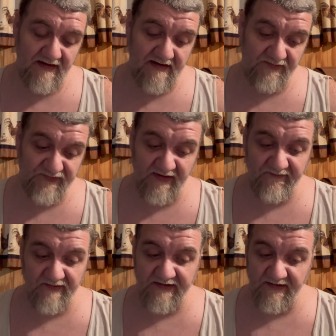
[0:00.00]

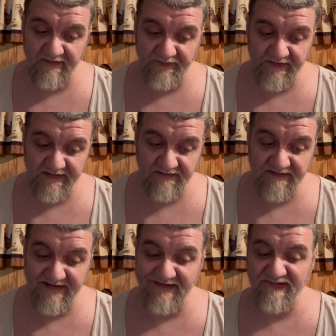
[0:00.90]
Southern Company,
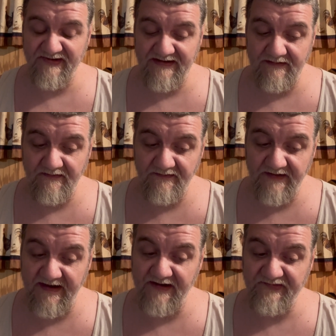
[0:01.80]
Disney, the
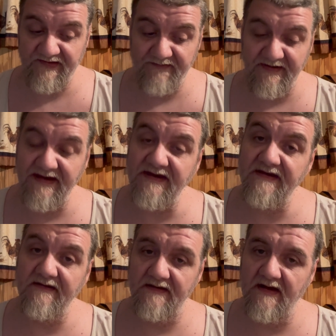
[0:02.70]
XME